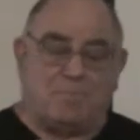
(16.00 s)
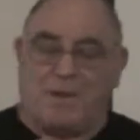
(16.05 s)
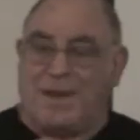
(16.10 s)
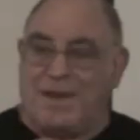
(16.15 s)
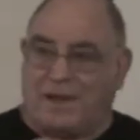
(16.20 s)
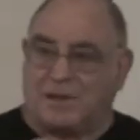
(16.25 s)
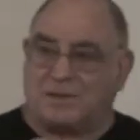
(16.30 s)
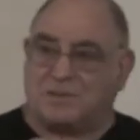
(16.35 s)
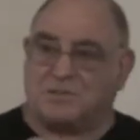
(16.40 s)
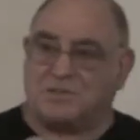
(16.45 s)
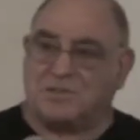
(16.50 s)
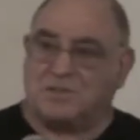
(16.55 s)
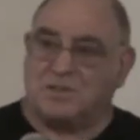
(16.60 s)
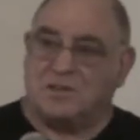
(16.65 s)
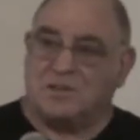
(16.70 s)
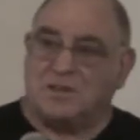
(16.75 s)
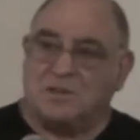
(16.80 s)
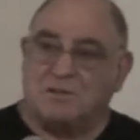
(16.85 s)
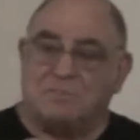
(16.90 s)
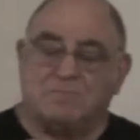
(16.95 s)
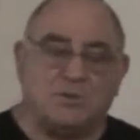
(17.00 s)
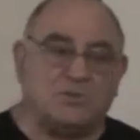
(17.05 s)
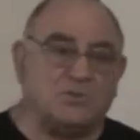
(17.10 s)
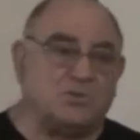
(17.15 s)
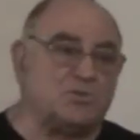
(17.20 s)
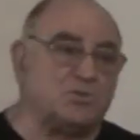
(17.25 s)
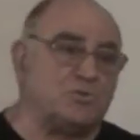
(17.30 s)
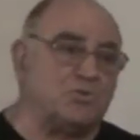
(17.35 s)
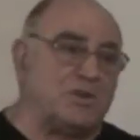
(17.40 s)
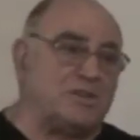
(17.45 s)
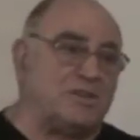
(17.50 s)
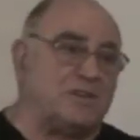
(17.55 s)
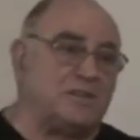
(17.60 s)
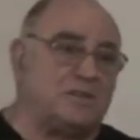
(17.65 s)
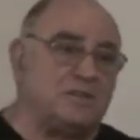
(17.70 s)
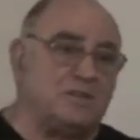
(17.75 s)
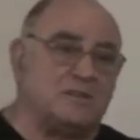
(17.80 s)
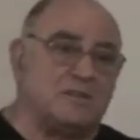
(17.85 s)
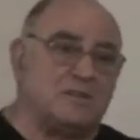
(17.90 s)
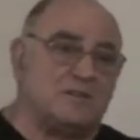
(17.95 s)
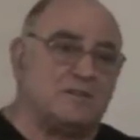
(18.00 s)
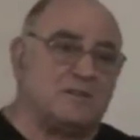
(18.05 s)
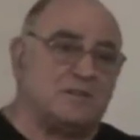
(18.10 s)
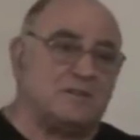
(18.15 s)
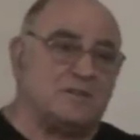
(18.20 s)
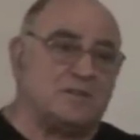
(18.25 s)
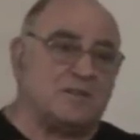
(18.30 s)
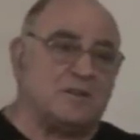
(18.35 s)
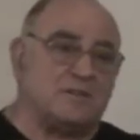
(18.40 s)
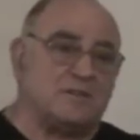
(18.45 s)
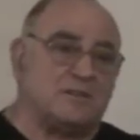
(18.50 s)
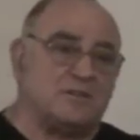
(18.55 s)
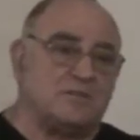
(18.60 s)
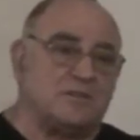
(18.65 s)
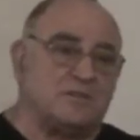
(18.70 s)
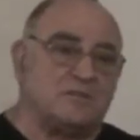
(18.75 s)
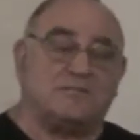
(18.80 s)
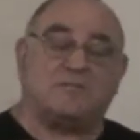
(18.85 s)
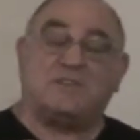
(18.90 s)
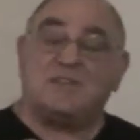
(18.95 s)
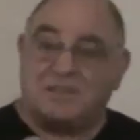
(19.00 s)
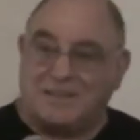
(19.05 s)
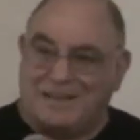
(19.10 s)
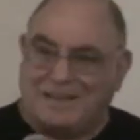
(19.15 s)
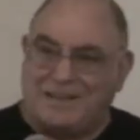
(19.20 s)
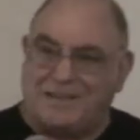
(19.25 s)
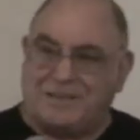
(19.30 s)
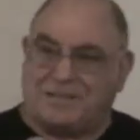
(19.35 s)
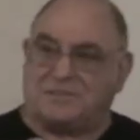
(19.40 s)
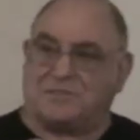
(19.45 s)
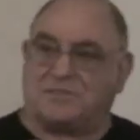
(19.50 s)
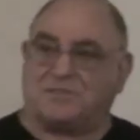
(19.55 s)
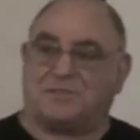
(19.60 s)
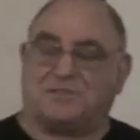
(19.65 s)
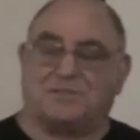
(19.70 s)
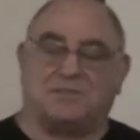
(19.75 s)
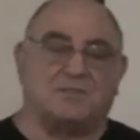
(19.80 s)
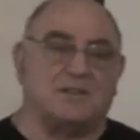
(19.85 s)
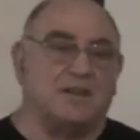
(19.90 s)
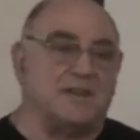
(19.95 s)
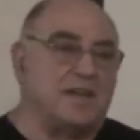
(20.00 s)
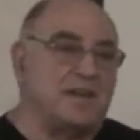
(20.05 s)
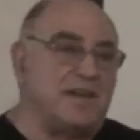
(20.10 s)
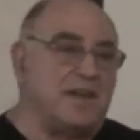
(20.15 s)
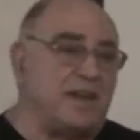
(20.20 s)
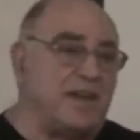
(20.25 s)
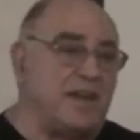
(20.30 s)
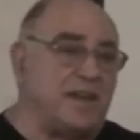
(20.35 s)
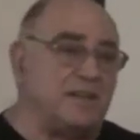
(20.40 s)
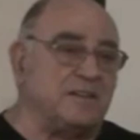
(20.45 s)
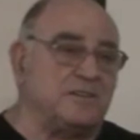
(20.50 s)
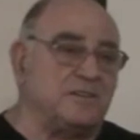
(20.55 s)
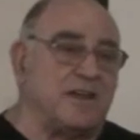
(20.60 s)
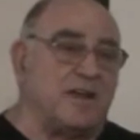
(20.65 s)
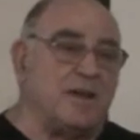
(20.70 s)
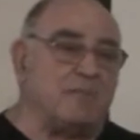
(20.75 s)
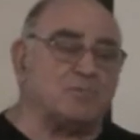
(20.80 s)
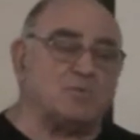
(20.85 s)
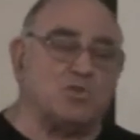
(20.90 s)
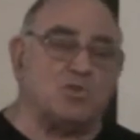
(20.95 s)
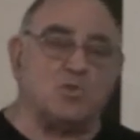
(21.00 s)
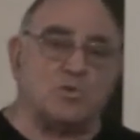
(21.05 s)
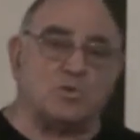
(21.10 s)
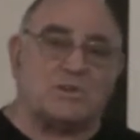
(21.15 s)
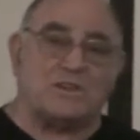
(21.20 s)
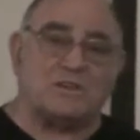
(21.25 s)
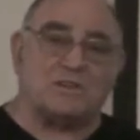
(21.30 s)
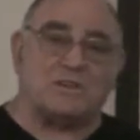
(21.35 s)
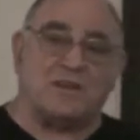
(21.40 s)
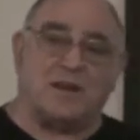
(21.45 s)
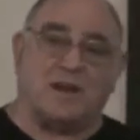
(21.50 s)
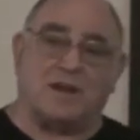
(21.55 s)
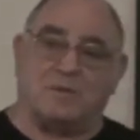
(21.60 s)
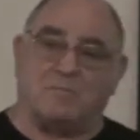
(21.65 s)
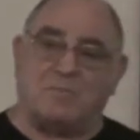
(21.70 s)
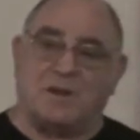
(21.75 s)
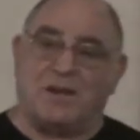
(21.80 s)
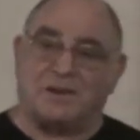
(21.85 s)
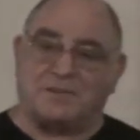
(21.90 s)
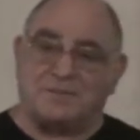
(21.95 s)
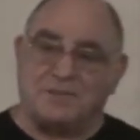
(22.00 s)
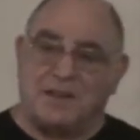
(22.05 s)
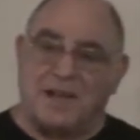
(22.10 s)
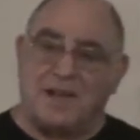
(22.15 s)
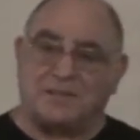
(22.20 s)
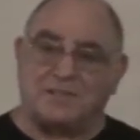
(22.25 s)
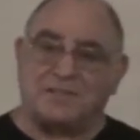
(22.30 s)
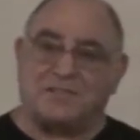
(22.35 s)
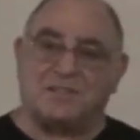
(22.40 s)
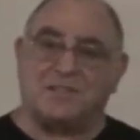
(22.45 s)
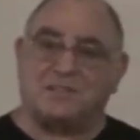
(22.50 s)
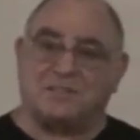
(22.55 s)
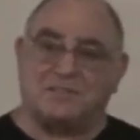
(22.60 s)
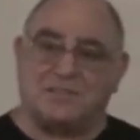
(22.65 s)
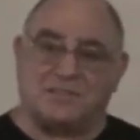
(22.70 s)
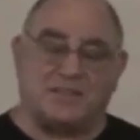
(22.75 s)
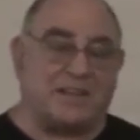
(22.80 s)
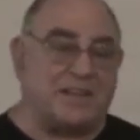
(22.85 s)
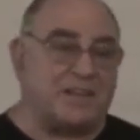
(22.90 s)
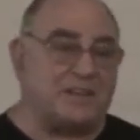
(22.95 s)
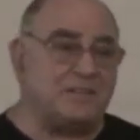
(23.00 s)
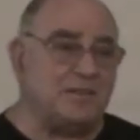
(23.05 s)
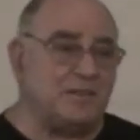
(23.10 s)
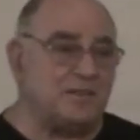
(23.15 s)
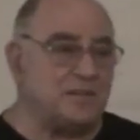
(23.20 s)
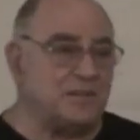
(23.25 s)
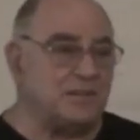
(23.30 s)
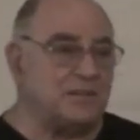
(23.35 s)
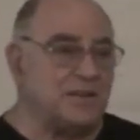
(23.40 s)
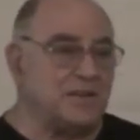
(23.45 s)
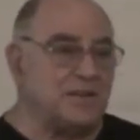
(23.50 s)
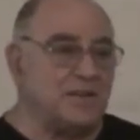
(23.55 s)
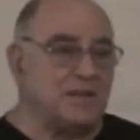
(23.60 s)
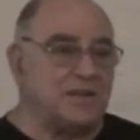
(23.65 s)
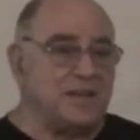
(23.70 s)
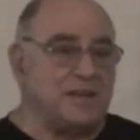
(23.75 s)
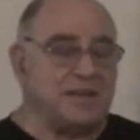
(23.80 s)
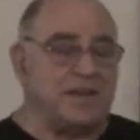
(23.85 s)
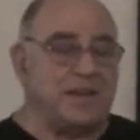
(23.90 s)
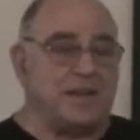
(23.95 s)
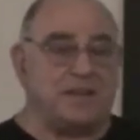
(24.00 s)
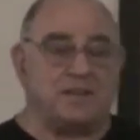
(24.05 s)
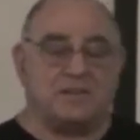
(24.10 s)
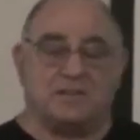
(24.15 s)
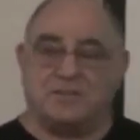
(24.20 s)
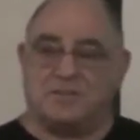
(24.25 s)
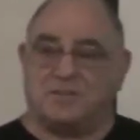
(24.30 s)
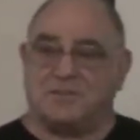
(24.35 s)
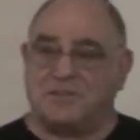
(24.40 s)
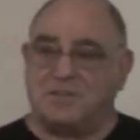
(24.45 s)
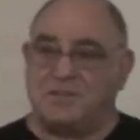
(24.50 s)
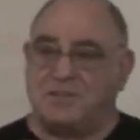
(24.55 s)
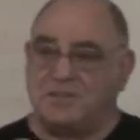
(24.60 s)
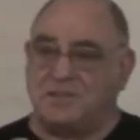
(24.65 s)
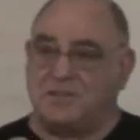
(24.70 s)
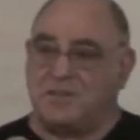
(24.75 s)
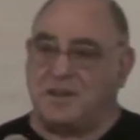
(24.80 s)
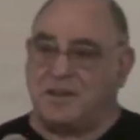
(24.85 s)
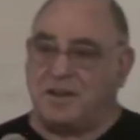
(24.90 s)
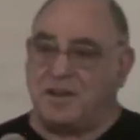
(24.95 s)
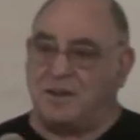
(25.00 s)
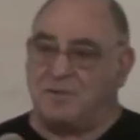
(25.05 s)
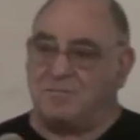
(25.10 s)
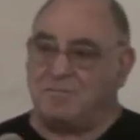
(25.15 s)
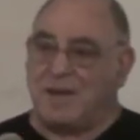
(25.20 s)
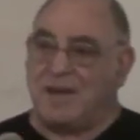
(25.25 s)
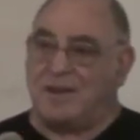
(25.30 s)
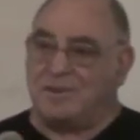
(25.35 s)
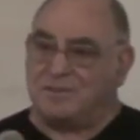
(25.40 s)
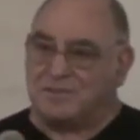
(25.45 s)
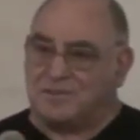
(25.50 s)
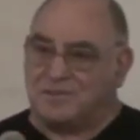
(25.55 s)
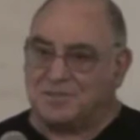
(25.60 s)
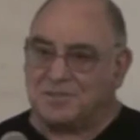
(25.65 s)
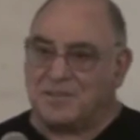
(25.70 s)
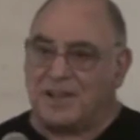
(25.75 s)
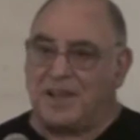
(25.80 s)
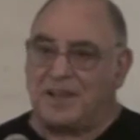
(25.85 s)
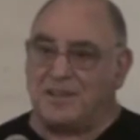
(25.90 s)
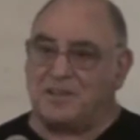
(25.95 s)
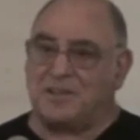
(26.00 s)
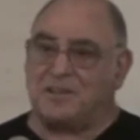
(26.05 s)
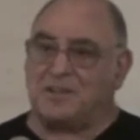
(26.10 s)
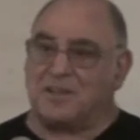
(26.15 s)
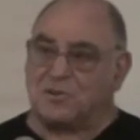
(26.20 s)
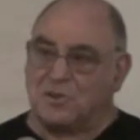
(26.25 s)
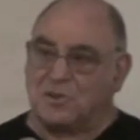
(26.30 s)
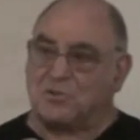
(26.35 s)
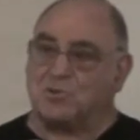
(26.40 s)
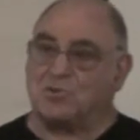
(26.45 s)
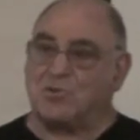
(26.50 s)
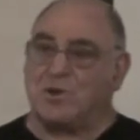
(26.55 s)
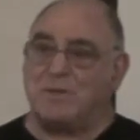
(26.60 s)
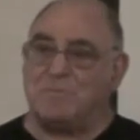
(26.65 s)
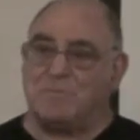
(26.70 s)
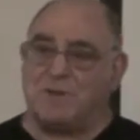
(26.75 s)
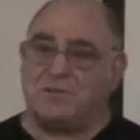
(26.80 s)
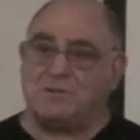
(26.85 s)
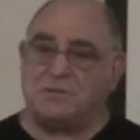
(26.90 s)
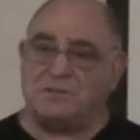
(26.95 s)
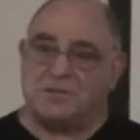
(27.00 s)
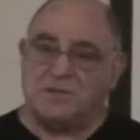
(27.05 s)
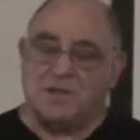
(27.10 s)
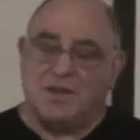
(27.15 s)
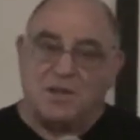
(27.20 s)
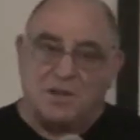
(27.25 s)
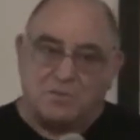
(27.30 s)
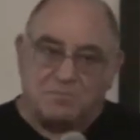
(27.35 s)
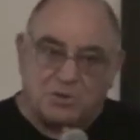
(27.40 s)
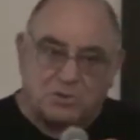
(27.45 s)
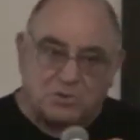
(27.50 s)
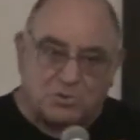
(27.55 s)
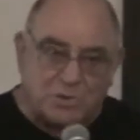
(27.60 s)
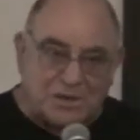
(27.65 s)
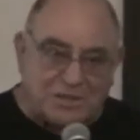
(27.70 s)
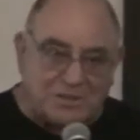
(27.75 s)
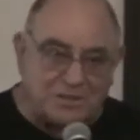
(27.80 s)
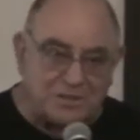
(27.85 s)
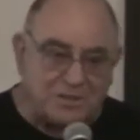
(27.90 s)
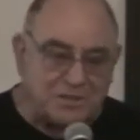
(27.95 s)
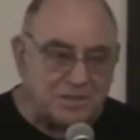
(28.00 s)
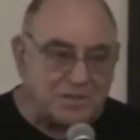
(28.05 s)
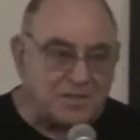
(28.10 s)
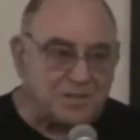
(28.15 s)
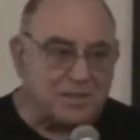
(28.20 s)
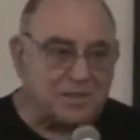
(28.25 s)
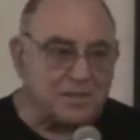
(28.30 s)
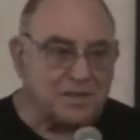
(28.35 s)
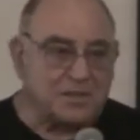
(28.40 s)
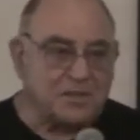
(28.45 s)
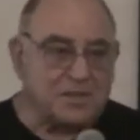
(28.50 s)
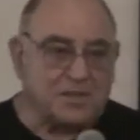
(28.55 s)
pact between the elites. And I'm talking here about 1910 and the understanding and agreement between the